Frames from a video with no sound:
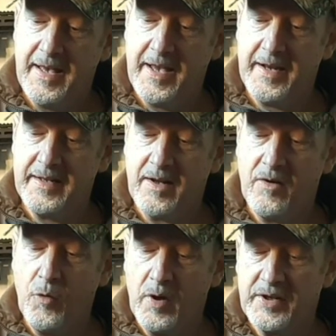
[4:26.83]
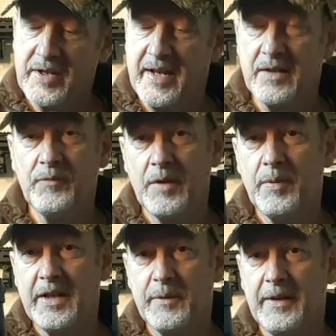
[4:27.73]
And all I can say is I'm really
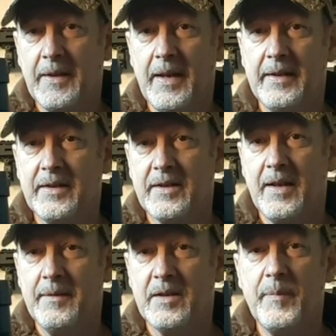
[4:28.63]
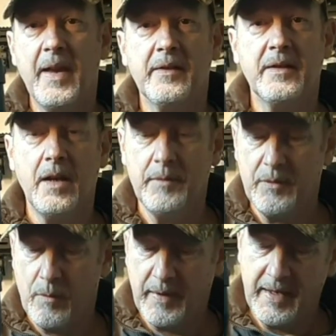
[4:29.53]
pleased with it, and it's better than I hoped it
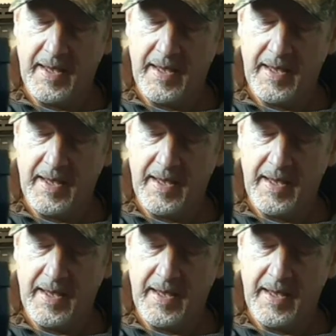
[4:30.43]
would be.